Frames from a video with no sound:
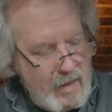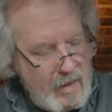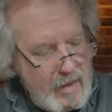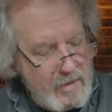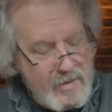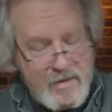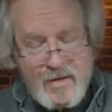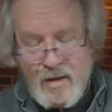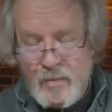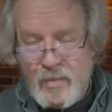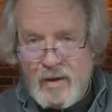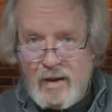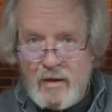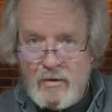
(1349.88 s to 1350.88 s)
It's
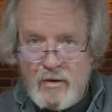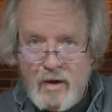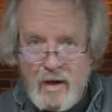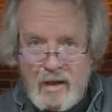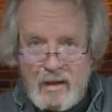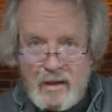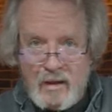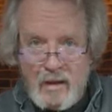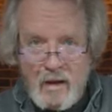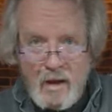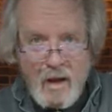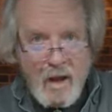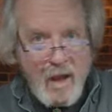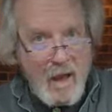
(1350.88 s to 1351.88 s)
simply green.
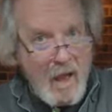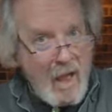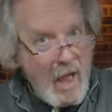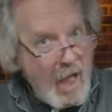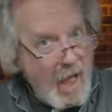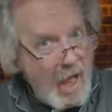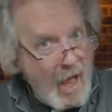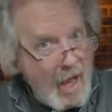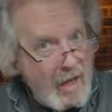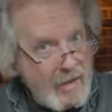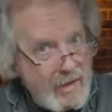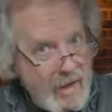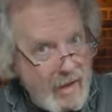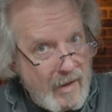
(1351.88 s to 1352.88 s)

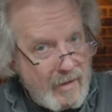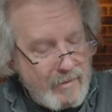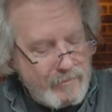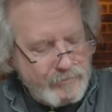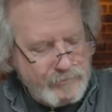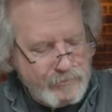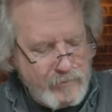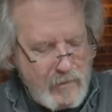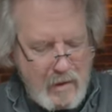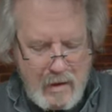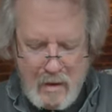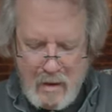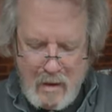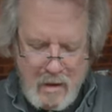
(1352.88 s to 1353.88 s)
Get it?
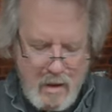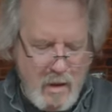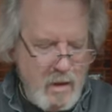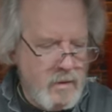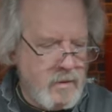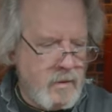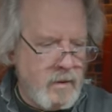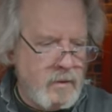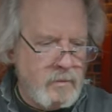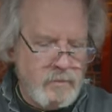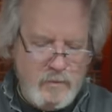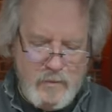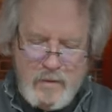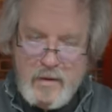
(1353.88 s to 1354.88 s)
So,
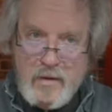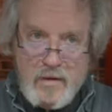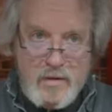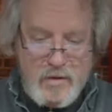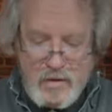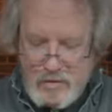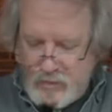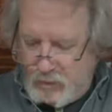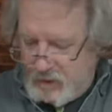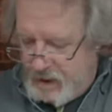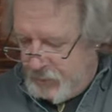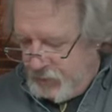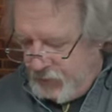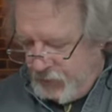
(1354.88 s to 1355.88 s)
it's just what I
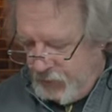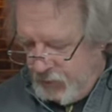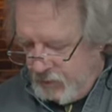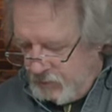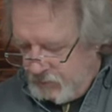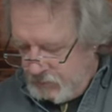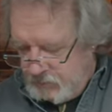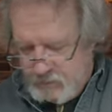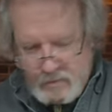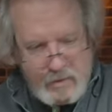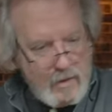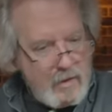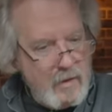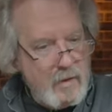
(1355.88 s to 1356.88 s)
prefer.
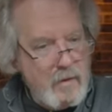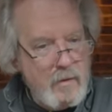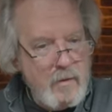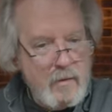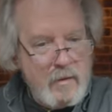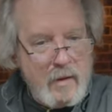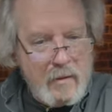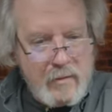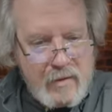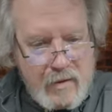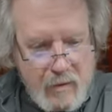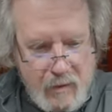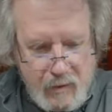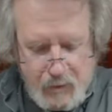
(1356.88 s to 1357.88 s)
Okay, we'll
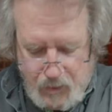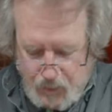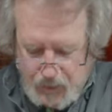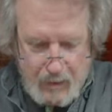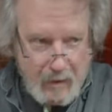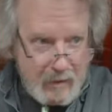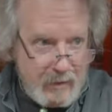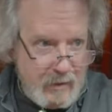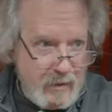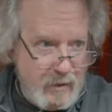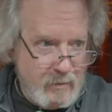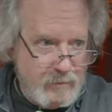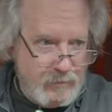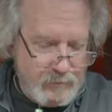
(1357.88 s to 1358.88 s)
squirt a little bit on there.